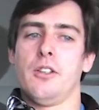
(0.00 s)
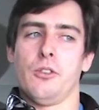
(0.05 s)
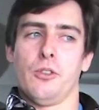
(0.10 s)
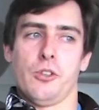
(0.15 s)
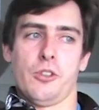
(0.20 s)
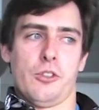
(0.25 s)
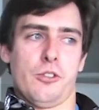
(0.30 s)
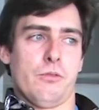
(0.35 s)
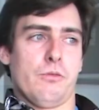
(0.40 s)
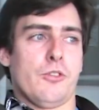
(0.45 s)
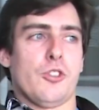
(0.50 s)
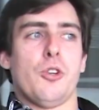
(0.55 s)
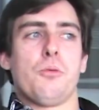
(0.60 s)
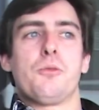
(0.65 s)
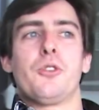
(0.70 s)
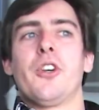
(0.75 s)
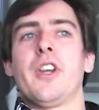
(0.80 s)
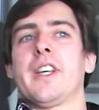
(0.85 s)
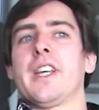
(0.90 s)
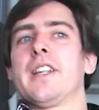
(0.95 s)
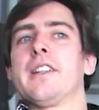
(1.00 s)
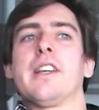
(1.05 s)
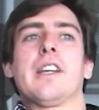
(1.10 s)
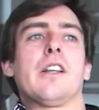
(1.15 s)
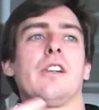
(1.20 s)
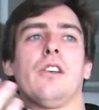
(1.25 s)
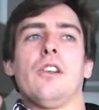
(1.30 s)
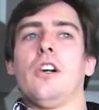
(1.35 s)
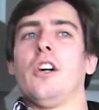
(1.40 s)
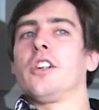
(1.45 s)
or
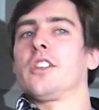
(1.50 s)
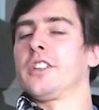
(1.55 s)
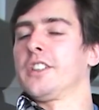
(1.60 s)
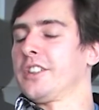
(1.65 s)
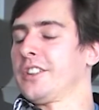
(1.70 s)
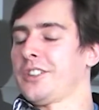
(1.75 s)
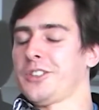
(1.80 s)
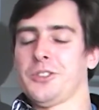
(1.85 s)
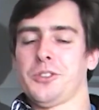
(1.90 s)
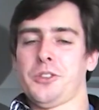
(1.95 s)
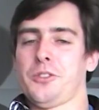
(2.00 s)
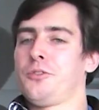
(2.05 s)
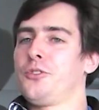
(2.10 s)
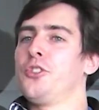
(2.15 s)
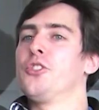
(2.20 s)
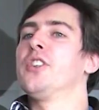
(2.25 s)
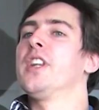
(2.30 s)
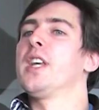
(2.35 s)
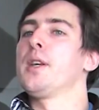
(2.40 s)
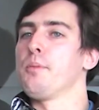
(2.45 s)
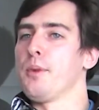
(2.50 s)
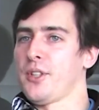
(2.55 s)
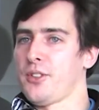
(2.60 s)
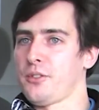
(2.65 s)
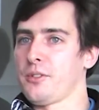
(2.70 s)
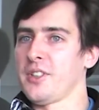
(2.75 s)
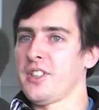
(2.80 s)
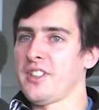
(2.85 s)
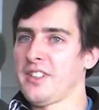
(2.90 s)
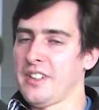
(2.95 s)
communicating a logger, or you name
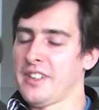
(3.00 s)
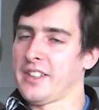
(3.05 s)
it, right?